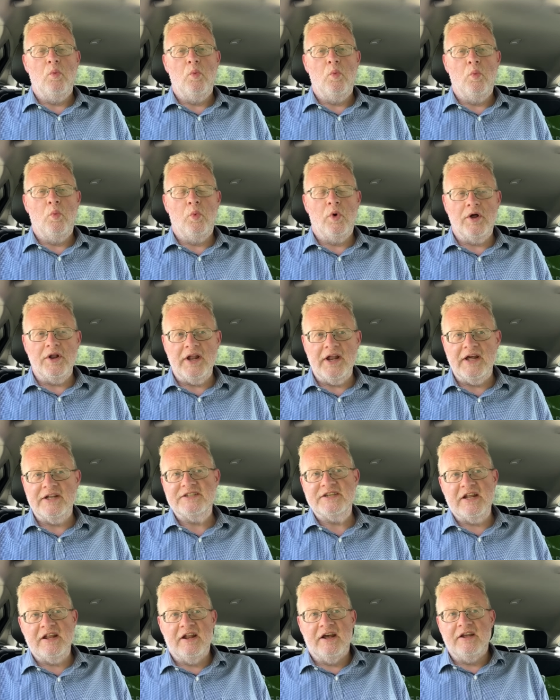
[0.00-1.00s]
What an
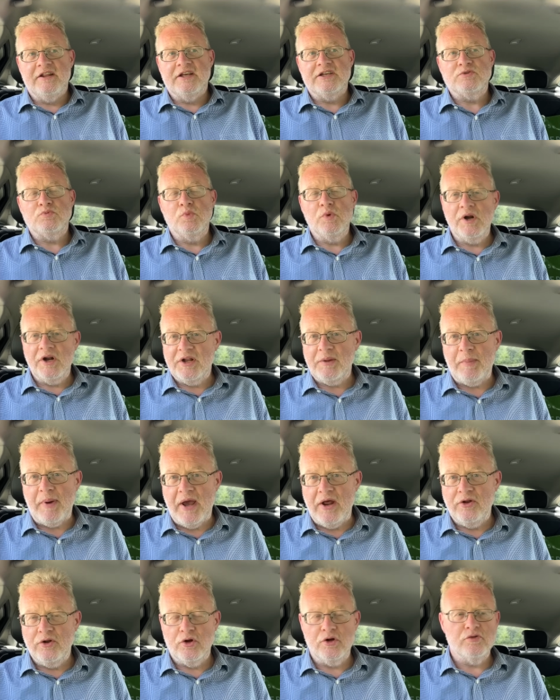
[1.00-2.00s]
antenna like this will
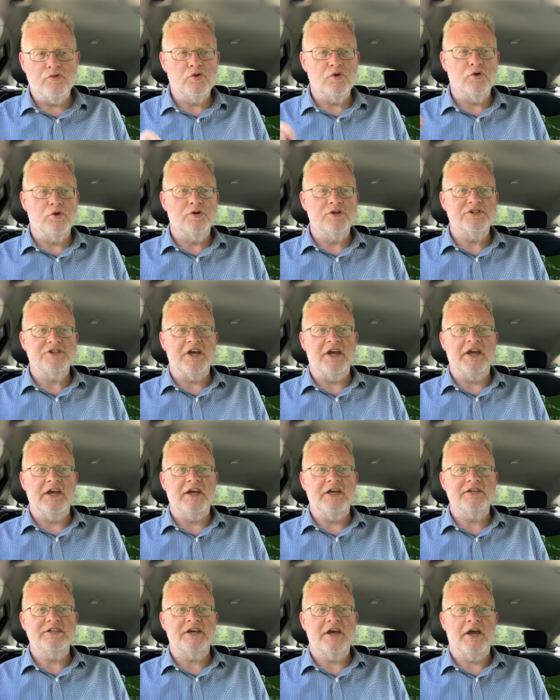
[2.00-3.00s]
depend on, of course,
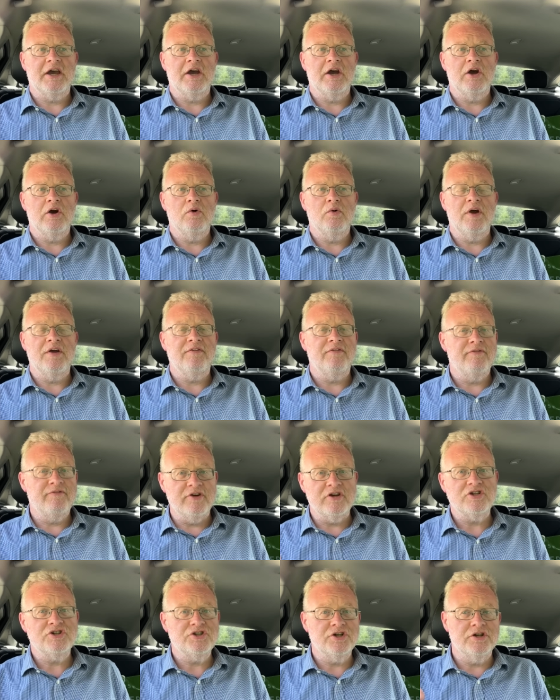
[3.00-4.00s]
is how
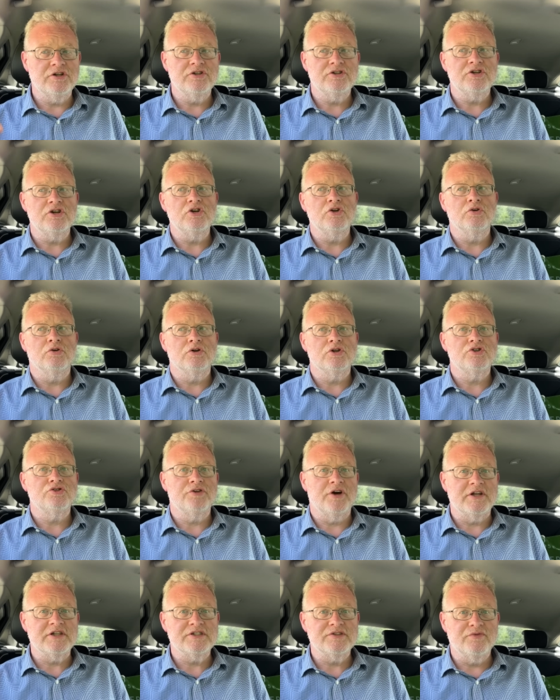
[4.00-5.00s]
efficient your
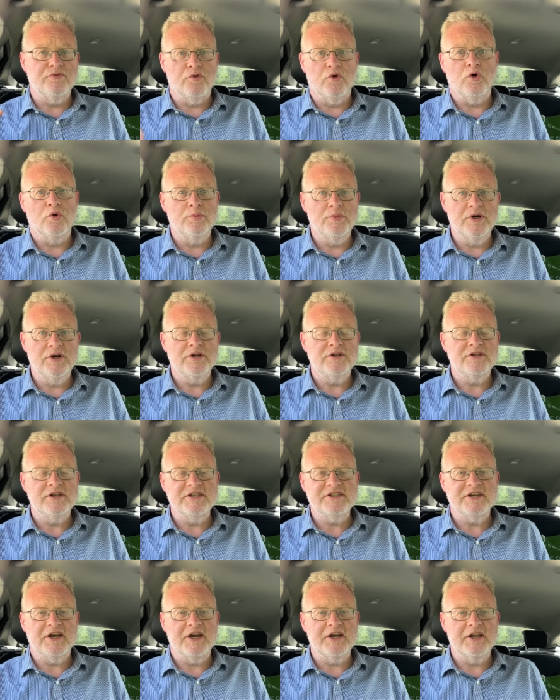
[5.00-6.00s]
transformer
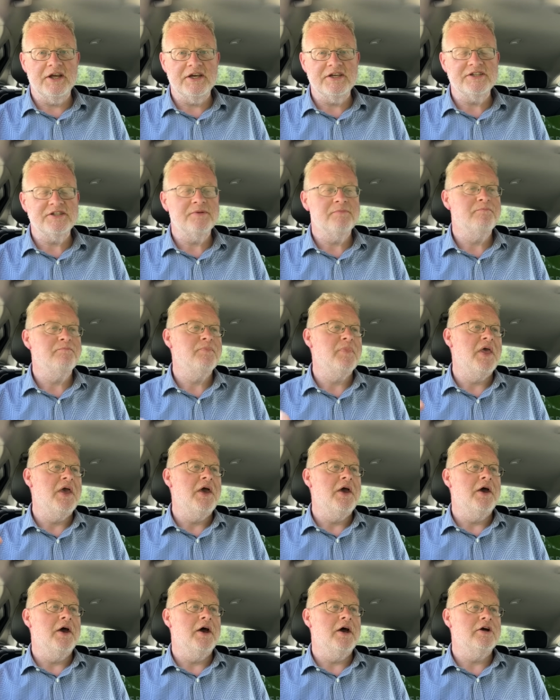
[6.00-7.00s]
design is.
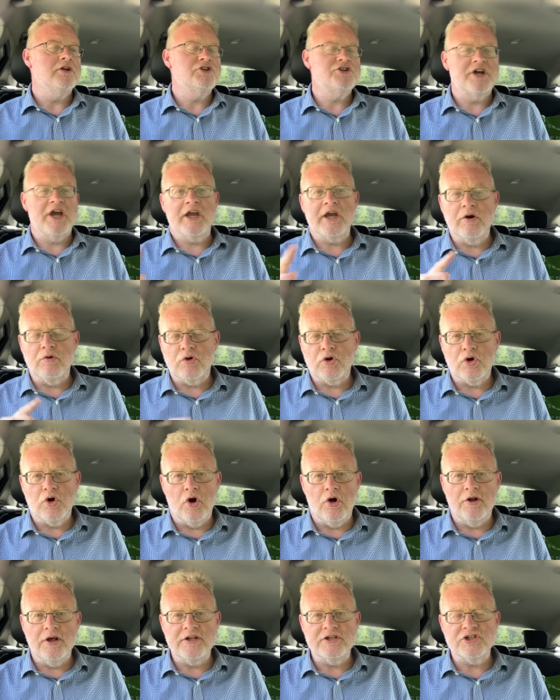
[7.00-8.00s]
Uh, check out
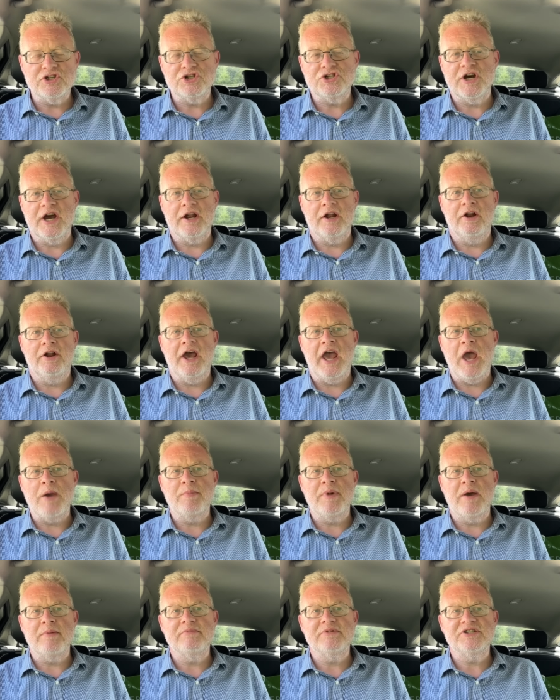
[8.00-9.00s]
Colin's channel,
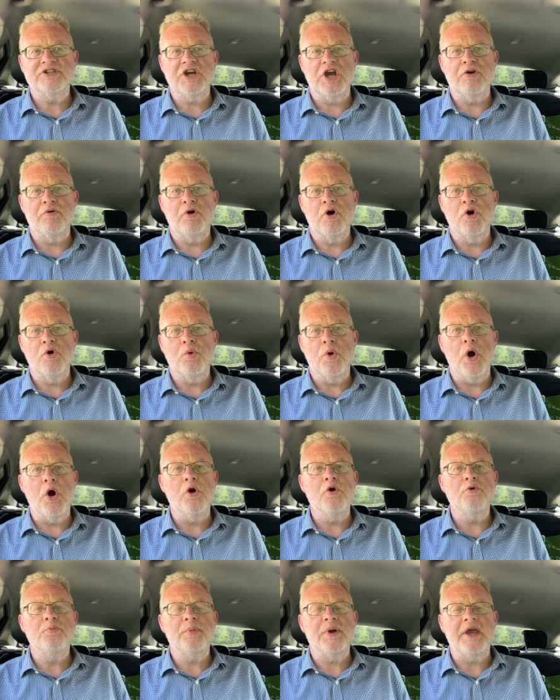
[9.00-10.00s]

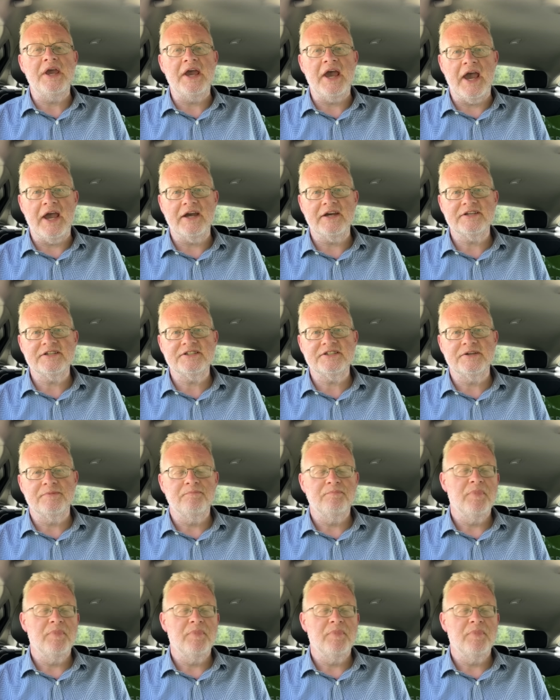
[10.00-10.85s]
MM0OPX,